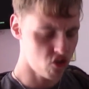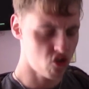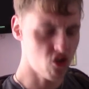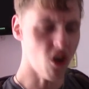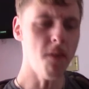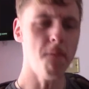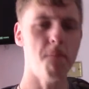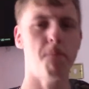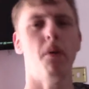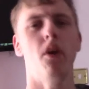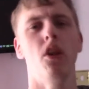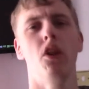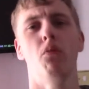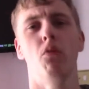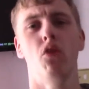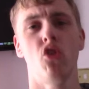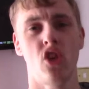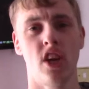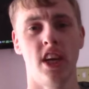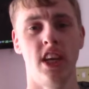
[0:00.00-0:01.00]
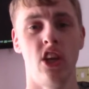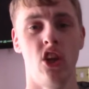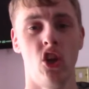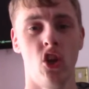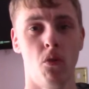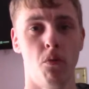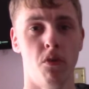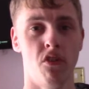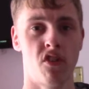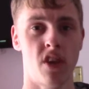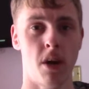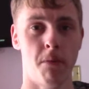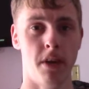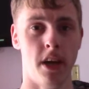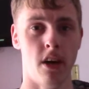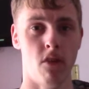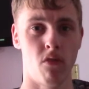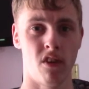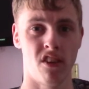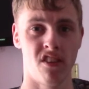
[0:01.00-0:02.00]
don't bother watching any new ones coming
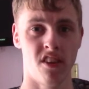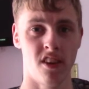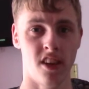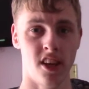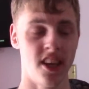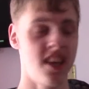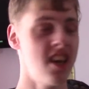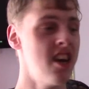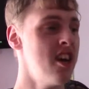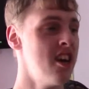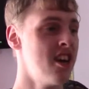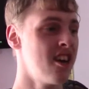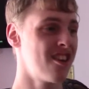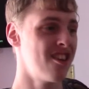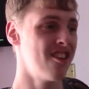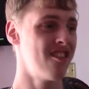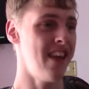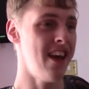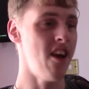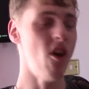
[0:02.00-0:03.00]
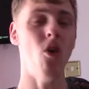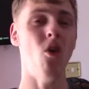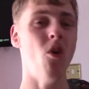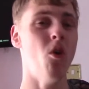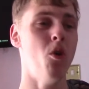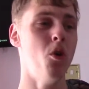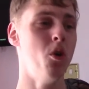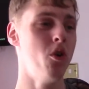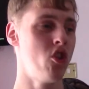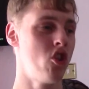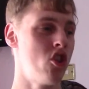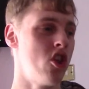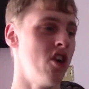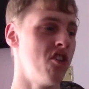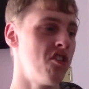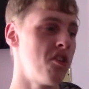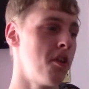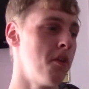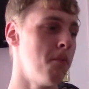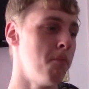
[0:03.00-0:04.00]
out recently, because they're all
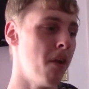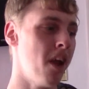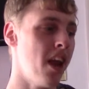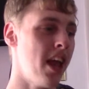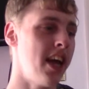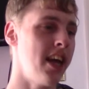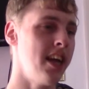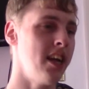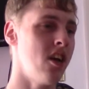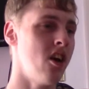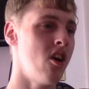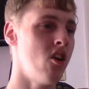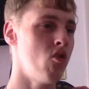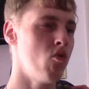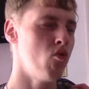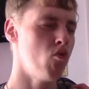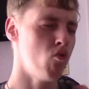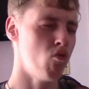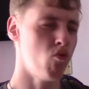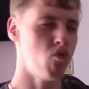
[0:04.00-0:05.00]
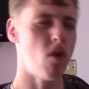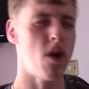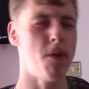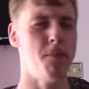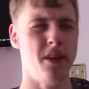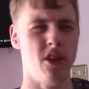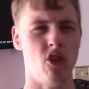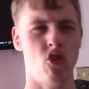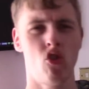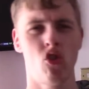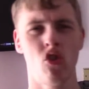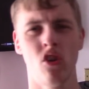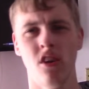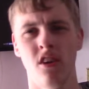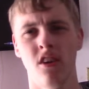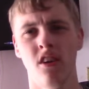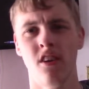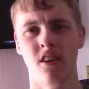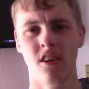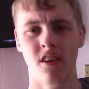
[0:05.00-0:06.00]
just plain rubbish.
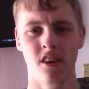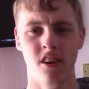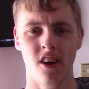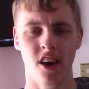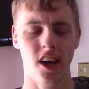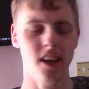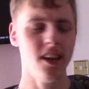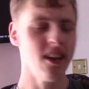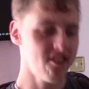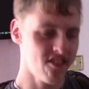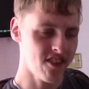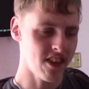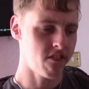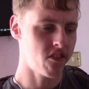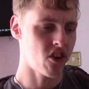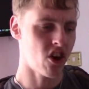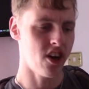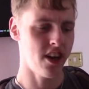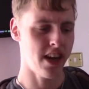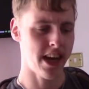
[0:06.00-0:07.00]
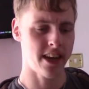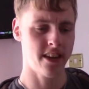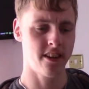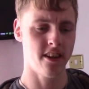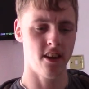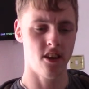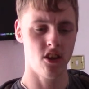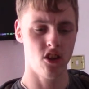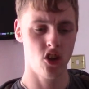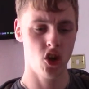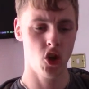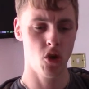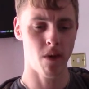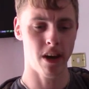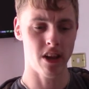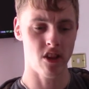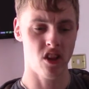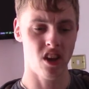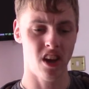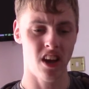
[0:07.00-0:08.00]
Unless they've got an actor you
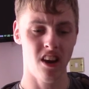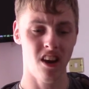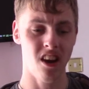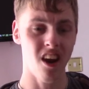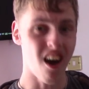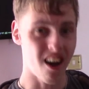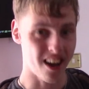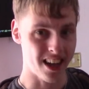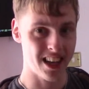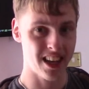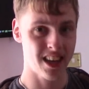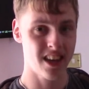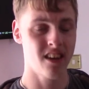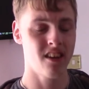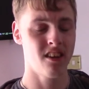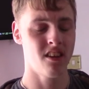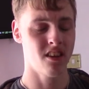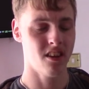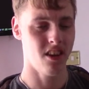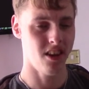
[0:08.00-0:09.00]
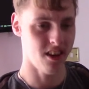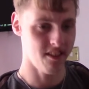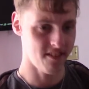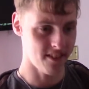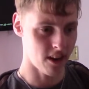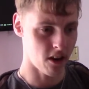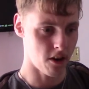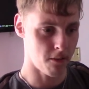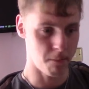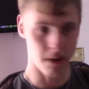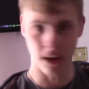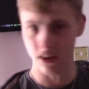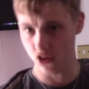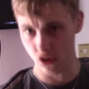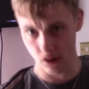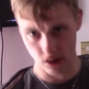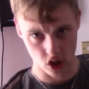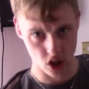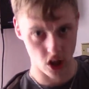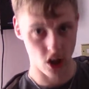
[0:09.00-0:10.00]
actually like, unless they've got a
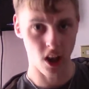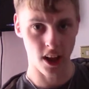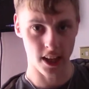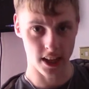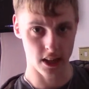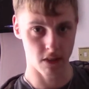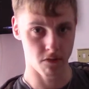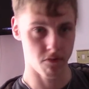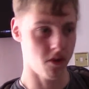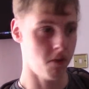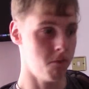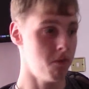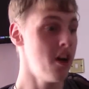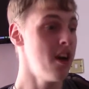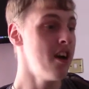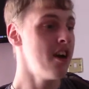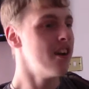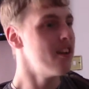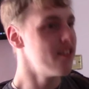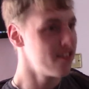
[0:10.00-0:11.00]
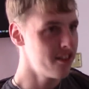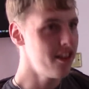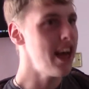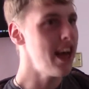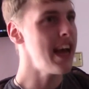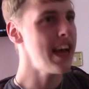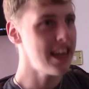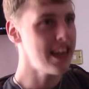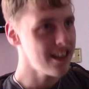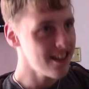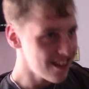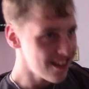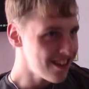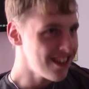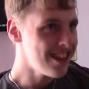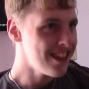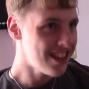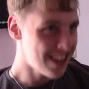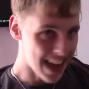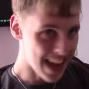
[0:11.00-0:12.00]
person you actually like in the film,
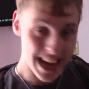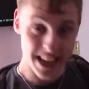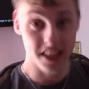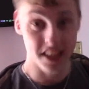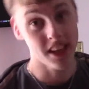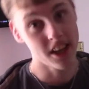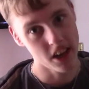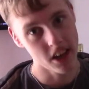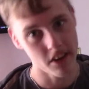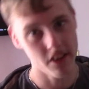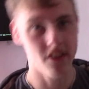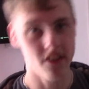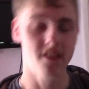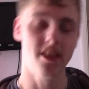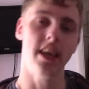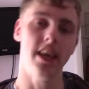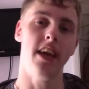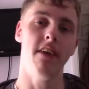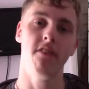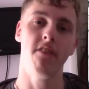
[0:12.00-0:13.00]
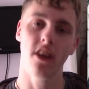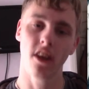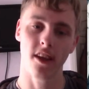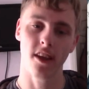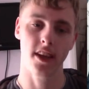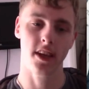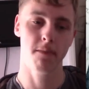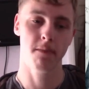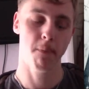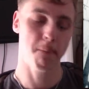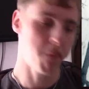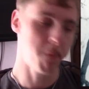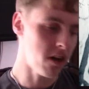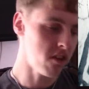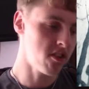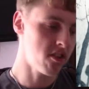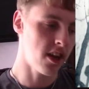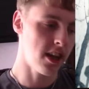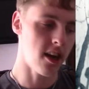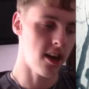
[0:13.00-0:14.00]
then yeah, you can go and see it if you like. But
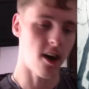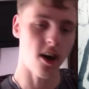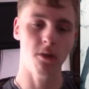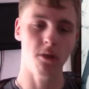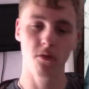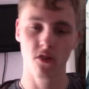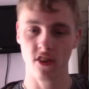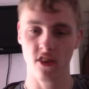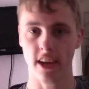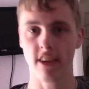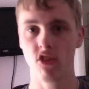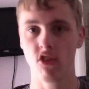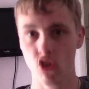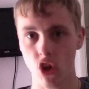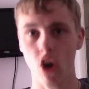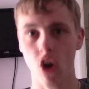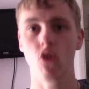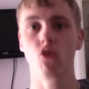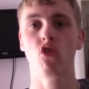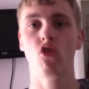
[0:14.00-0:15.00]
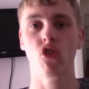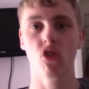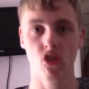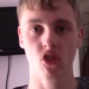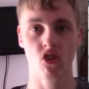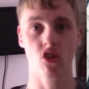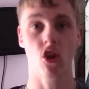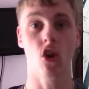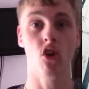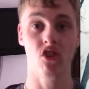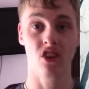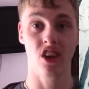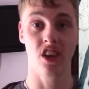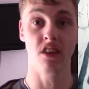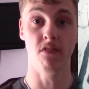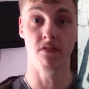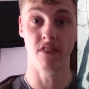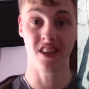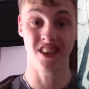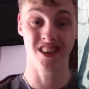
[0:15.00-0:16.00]
personally, I would say don't go see
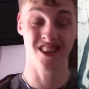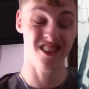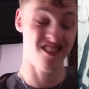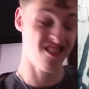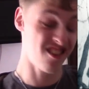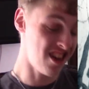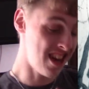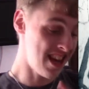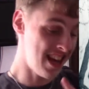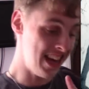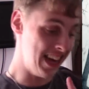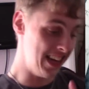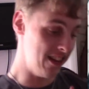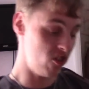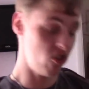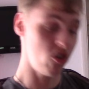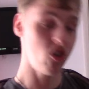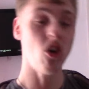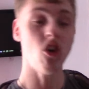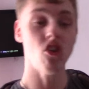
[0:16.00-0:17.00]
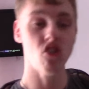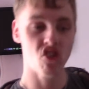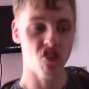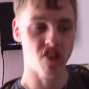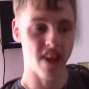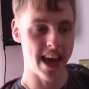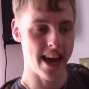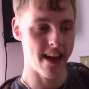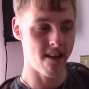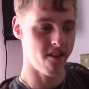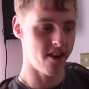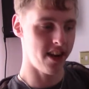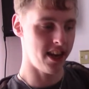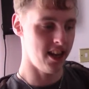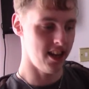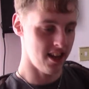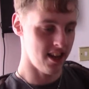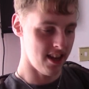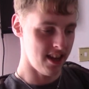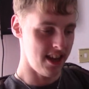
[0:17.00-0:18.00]
The Visit. It's not
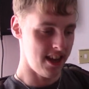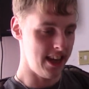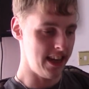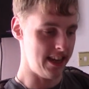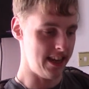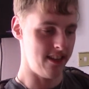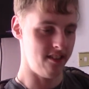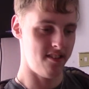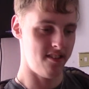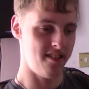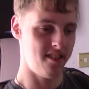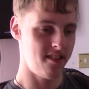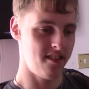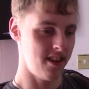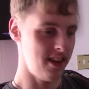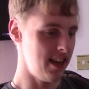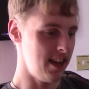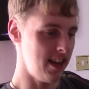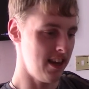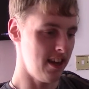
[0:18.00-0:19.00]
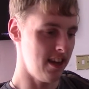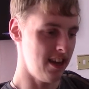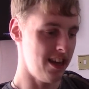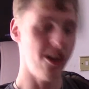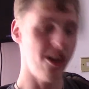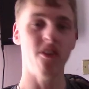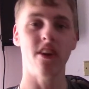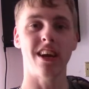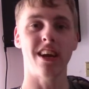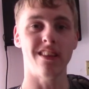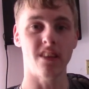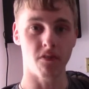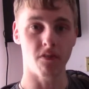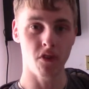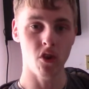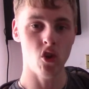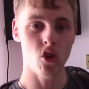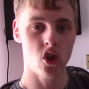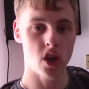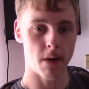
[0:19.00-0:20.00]
scary, It only has a
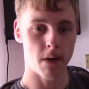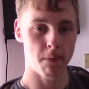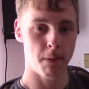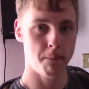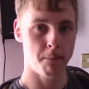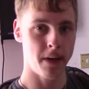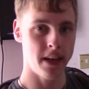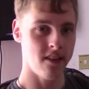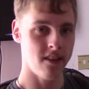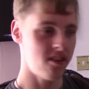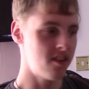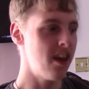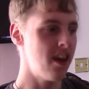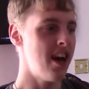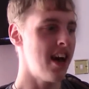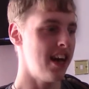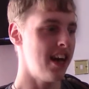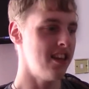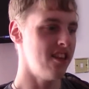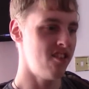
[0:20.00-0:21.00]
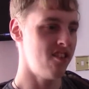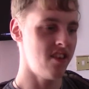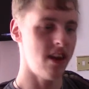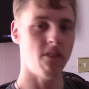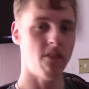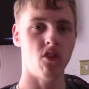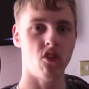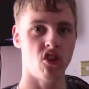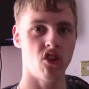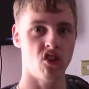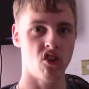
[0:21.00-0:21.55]
few jumpy bits, and there's several